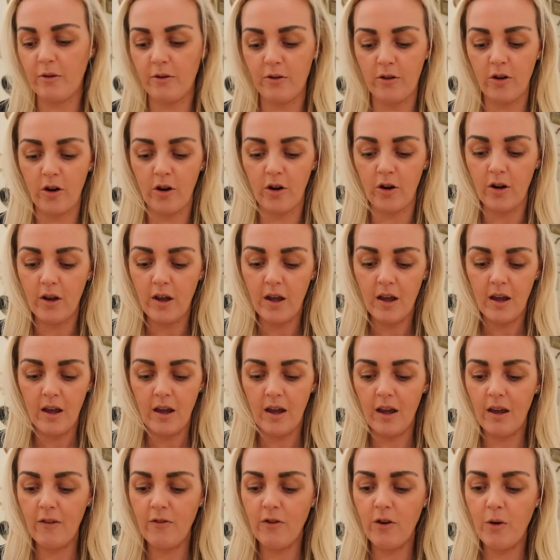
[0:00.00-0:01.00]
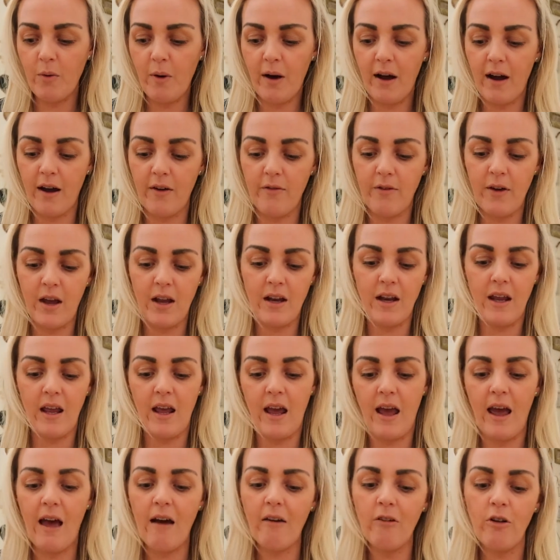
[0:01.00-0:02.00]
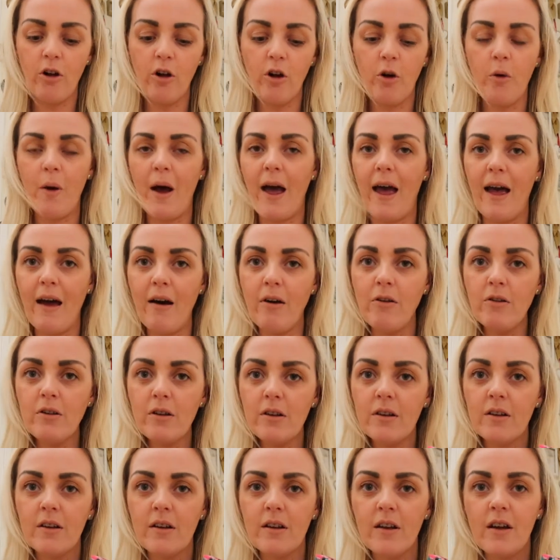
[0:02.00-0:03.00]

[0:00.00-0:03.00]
So if you have any LOL